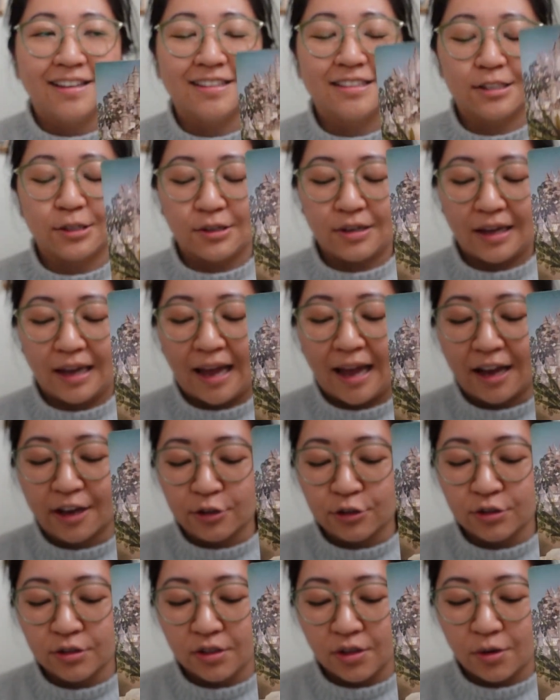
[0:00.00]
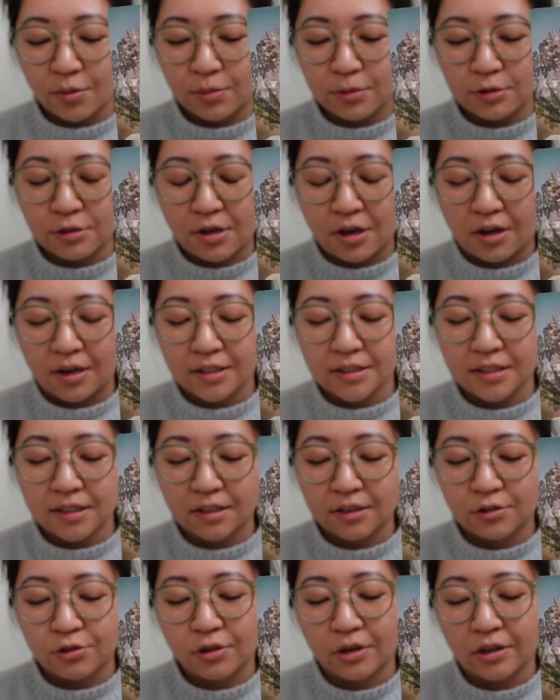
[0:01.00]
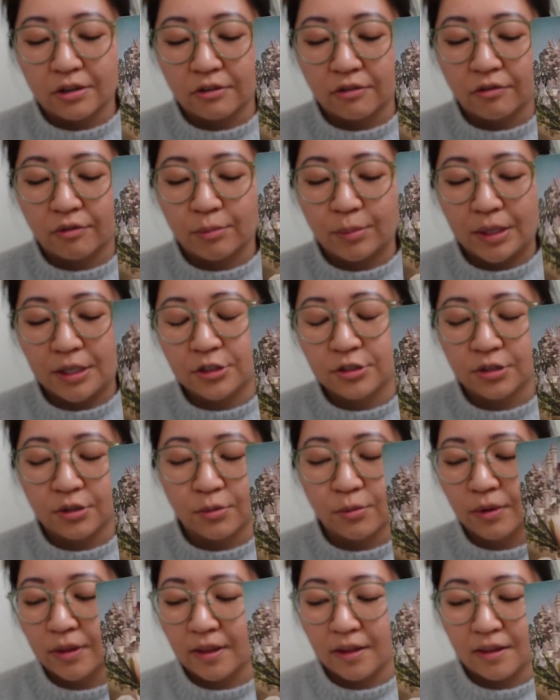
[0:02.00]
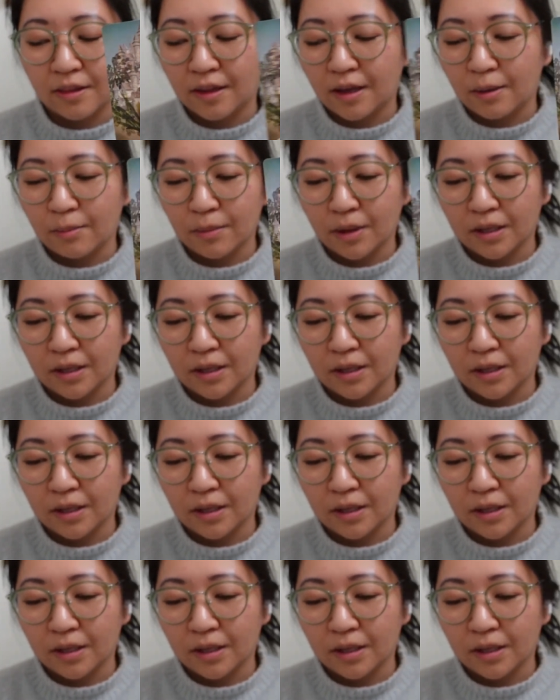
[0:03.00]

it's actually almost causing a transformation within them.